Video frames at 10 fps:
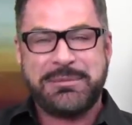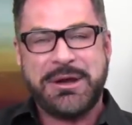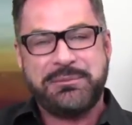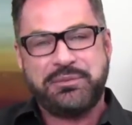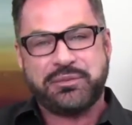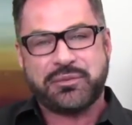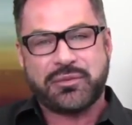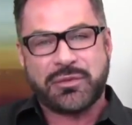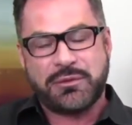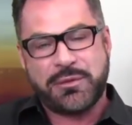But
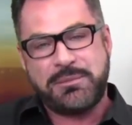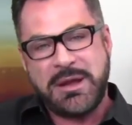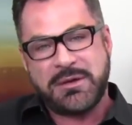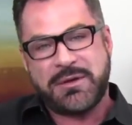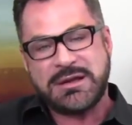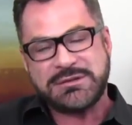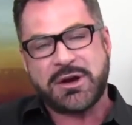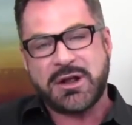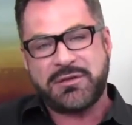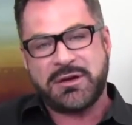for me, if I
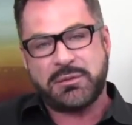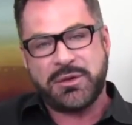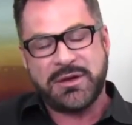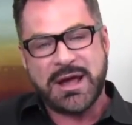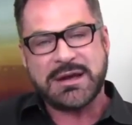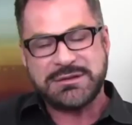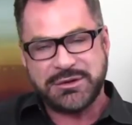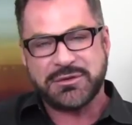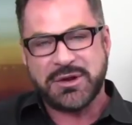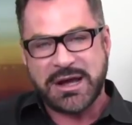start off with an
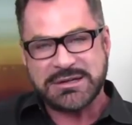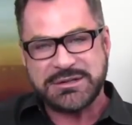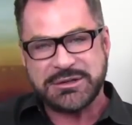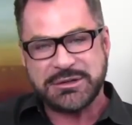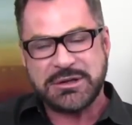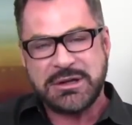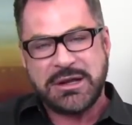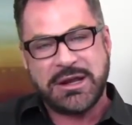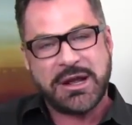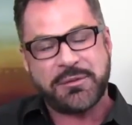attitude of gratitude,
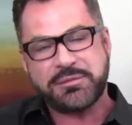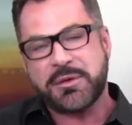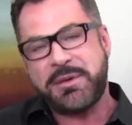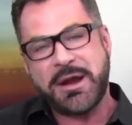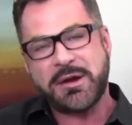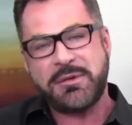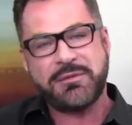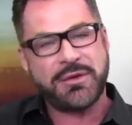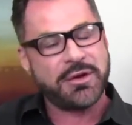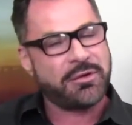it helps prepare me
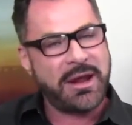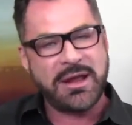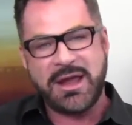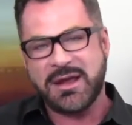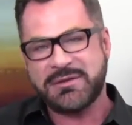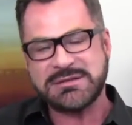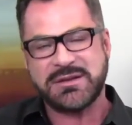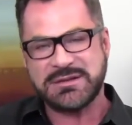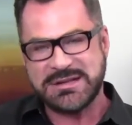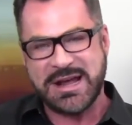for the great canvas
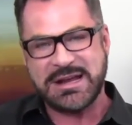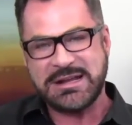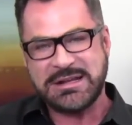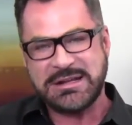of a day.